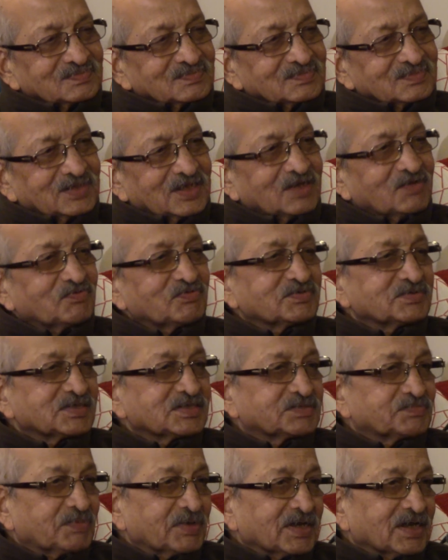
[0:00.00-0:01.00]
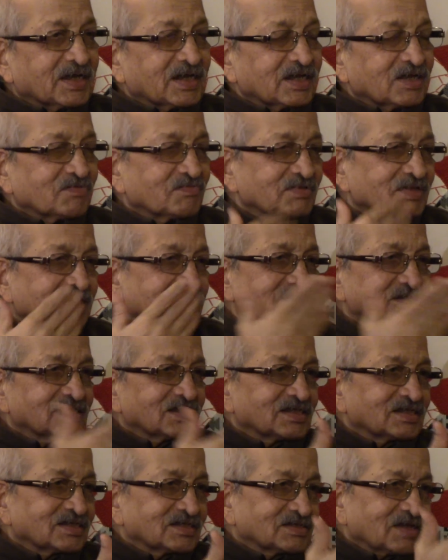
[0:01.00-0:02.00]
The individual speaker, individual listener
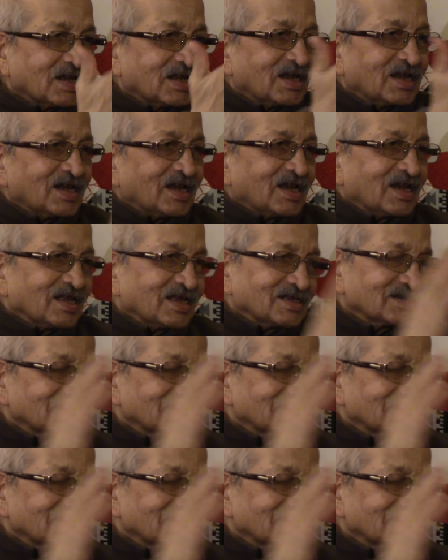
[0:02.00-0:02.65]
is his identity.